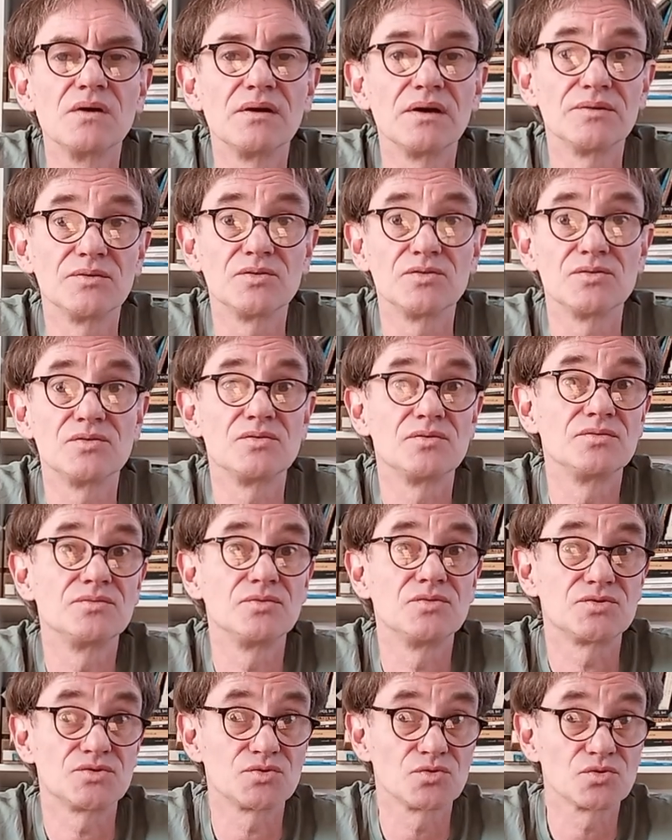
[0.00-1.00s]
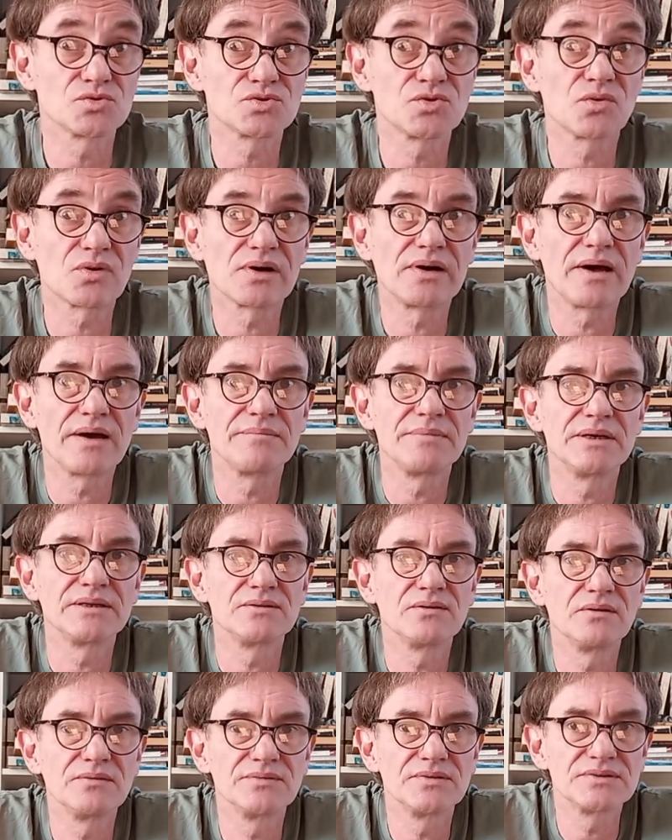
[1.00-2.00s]
and the social
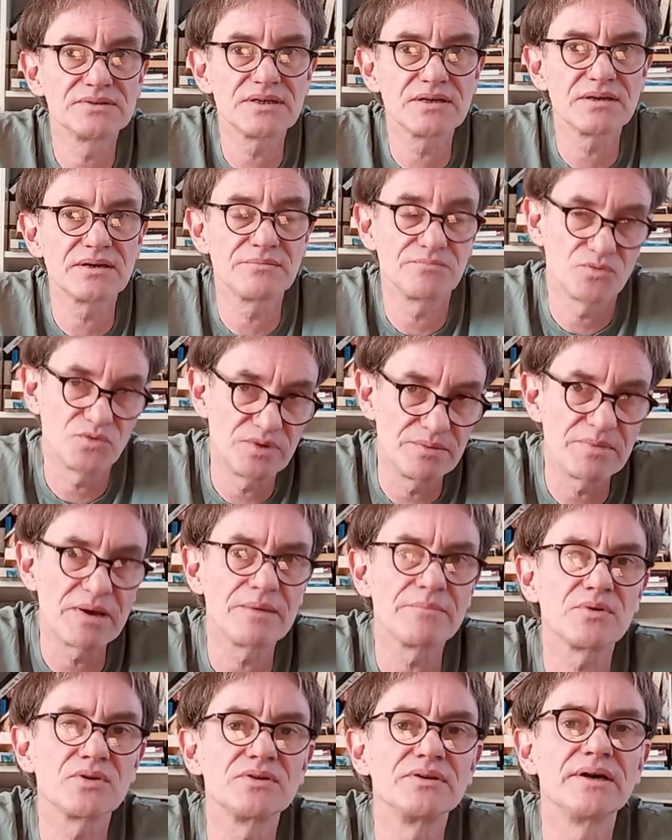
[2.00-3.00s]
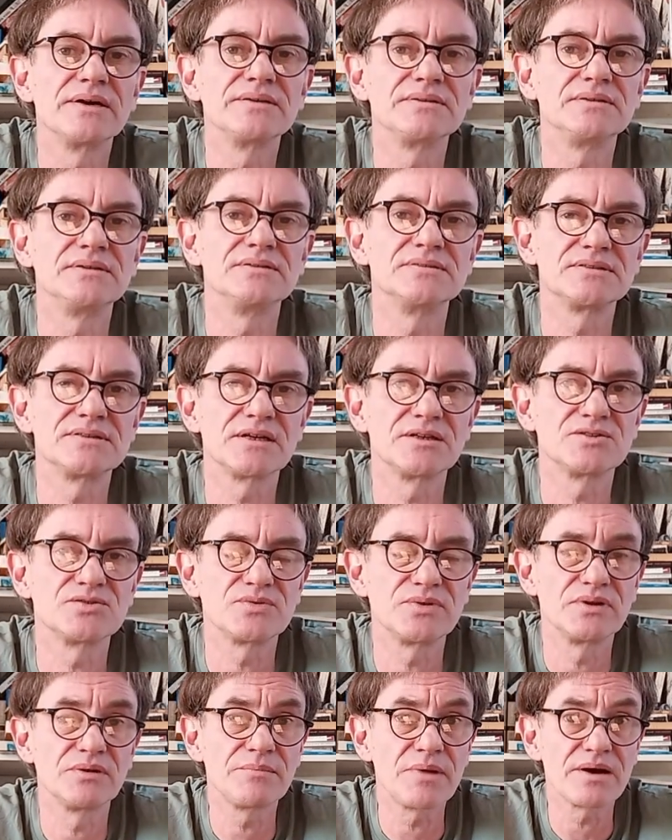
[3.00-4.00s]
climate of the time. Remember, 19th
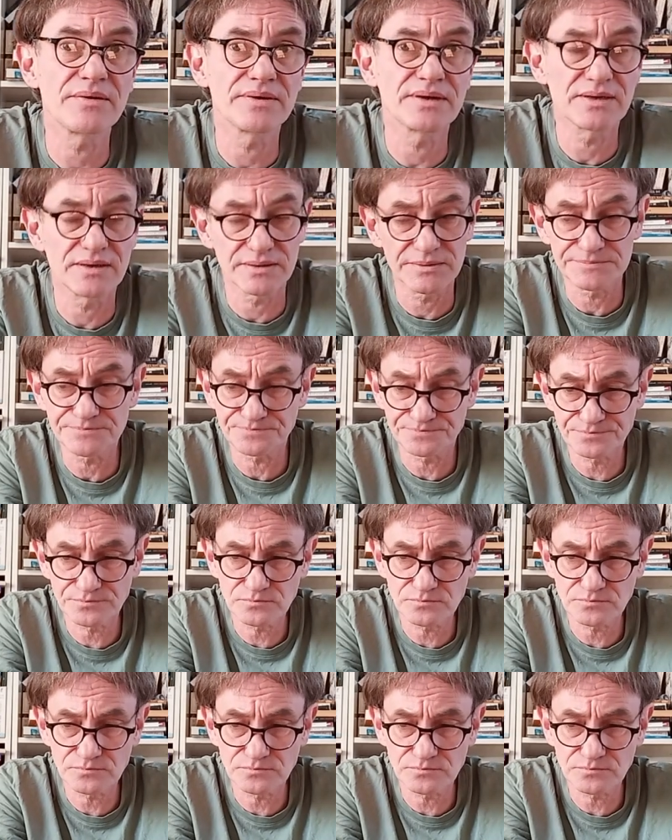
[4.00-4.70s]
century America,